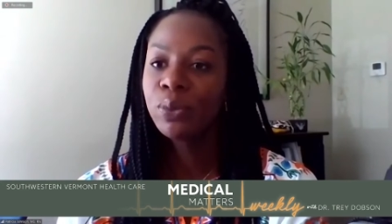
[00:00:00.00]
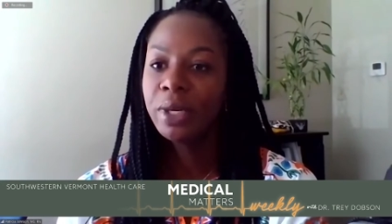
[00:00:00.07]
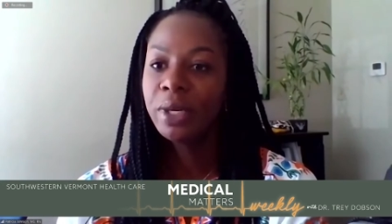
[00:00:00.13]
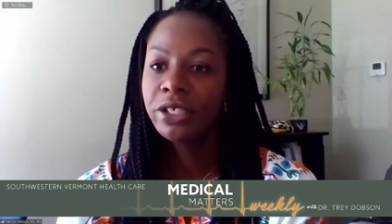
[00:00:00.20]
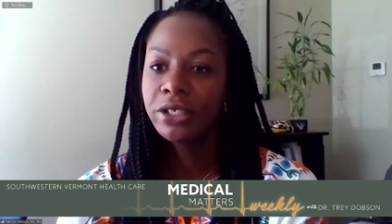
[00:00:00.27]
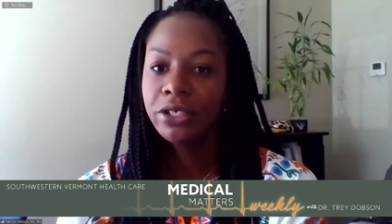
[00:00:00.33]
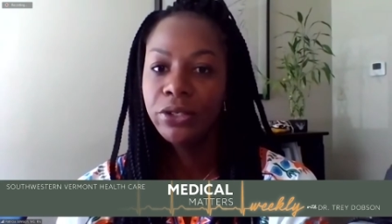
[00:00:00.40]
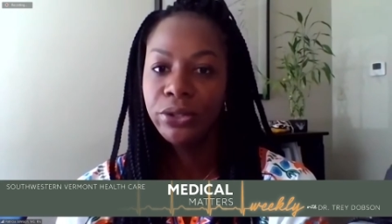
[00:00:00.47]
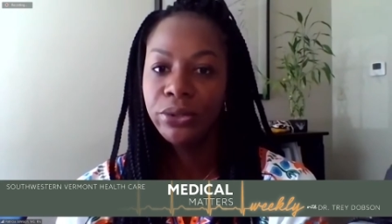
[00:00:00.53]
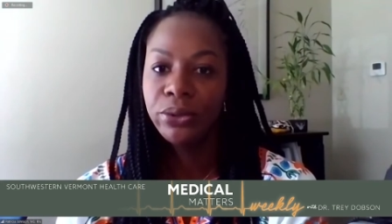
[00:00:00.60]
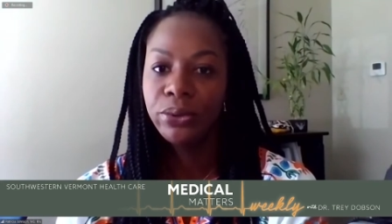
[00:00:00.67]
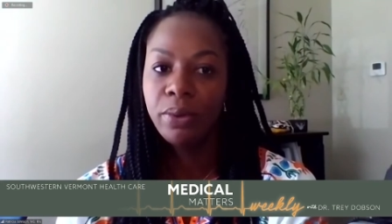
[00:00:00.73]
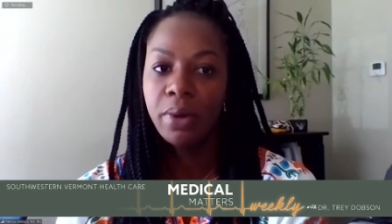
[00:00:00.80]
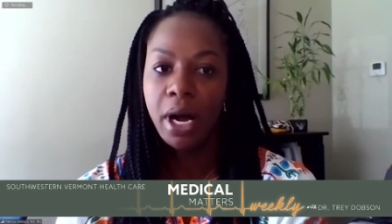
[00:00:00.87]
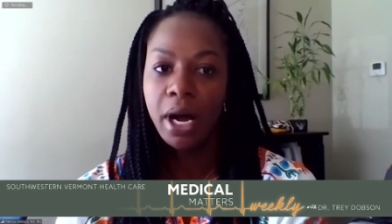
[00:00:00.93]
switched
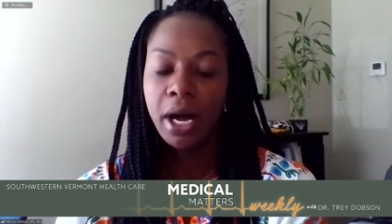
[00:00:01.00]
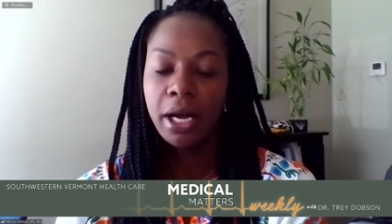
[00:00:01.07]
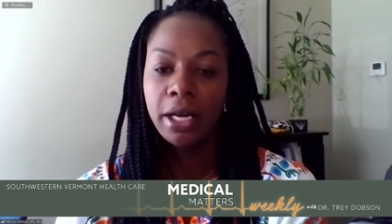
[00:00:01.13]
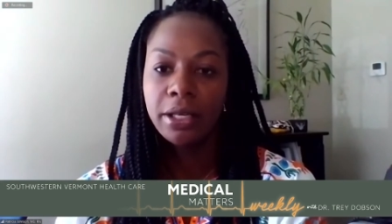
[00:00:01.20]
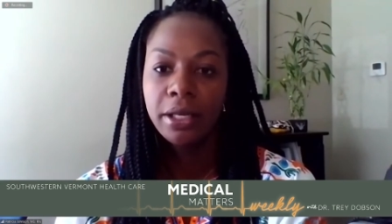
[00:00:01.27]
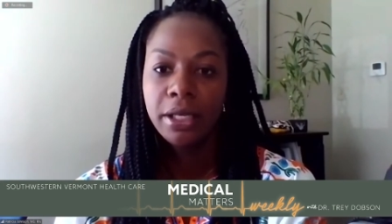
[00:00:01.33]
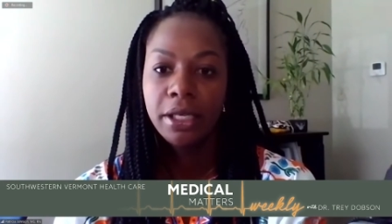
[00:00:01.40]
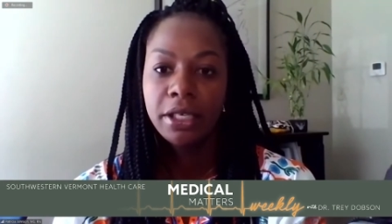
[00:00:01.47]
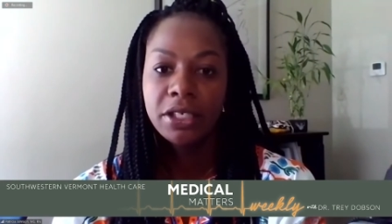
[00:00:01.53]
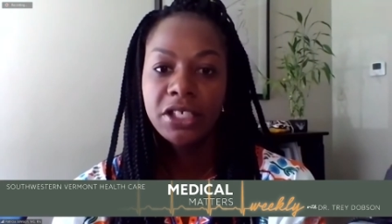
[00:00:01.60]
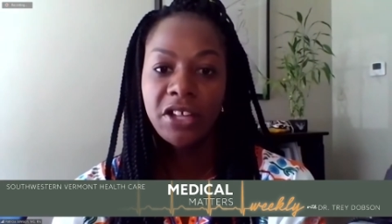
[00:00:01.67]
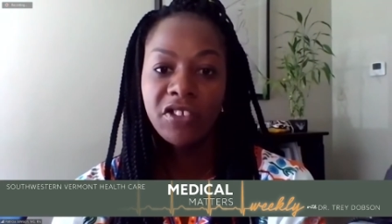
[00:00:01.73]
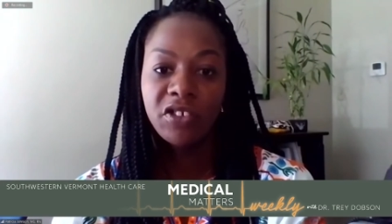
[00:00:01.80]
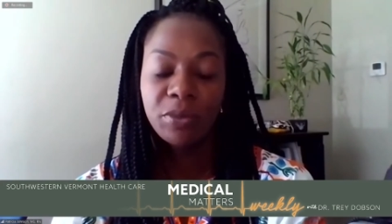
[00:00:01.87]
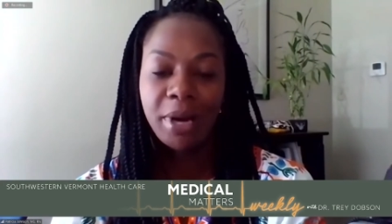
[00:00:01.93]
to uh,
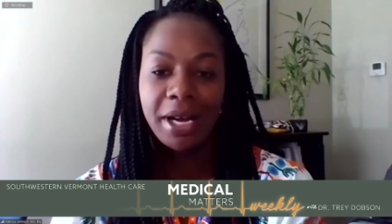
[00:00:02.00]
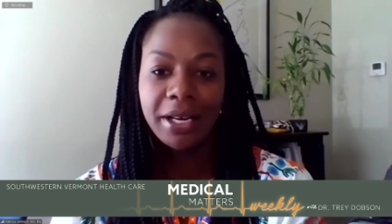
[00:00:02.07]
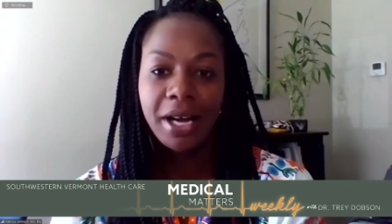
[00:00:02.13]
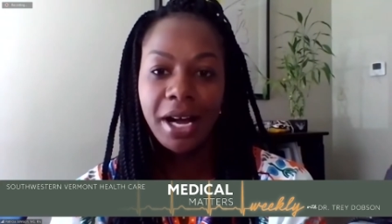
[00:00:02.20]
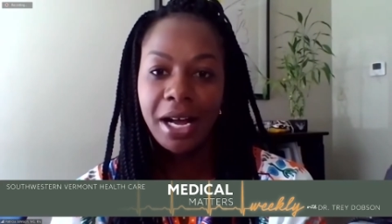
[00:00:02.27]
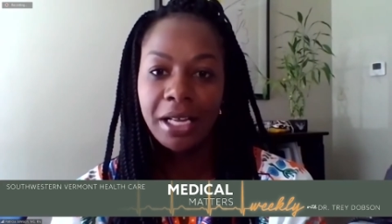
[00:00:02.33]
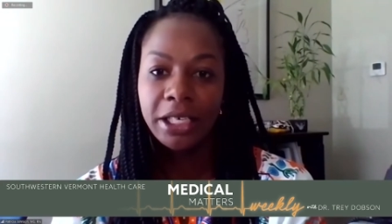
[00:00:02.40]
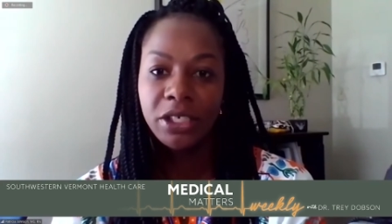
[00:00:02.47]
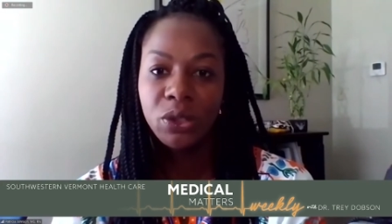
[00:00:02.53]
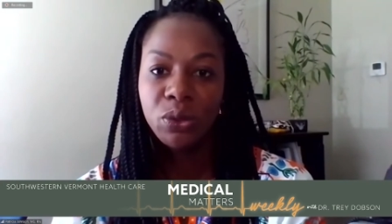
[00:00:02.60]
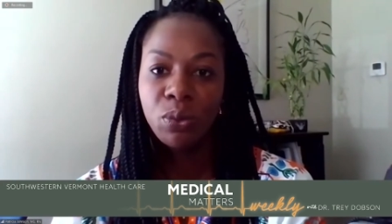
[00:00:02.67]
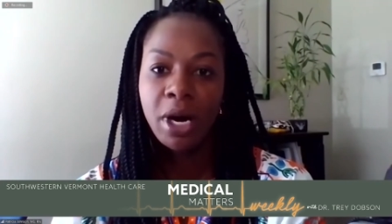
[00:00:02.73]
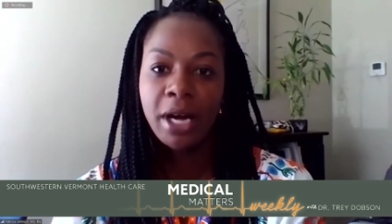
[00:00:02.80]
Southern Vermont College,